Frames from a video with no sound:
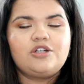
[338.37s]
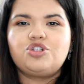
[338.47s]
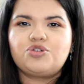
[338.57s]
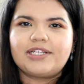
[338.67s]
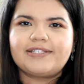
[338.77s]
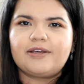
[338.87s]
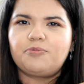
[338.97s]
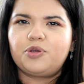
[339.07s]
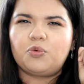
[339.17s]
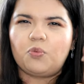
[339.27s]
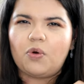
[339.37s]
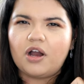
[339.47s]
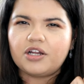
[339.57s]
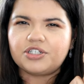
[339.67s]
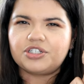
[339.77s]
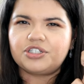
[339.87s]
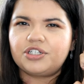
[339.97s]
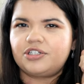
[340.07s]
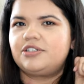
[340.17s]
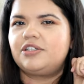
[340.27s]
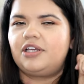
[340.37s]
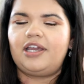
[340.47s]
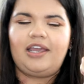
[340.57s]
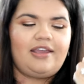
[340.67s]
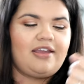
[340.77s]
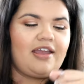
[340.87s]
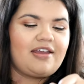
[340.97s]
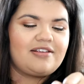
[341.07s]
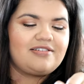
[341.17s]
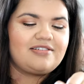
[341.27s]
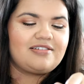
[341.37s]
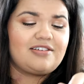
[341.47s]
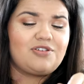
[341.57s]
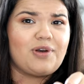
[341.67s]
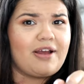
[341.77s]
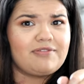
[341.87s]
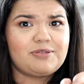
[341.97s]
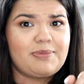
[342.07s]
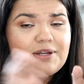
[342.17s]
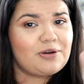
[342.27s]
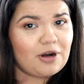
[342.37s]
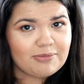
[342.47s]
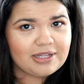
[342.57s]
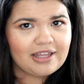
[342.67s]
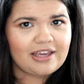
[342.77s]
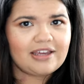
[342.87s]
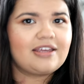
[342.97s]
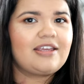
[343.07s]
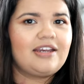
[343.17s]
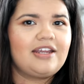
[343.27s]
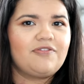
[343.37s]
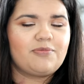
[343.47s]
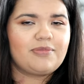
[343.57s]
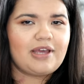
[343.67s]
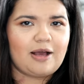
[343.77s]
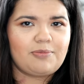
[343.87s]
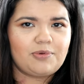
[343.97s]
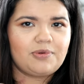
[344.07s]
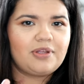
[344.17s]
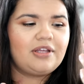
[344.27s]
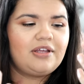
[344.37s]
dress up your watch and you don't have to spend an arm and a leg getting it from the Apple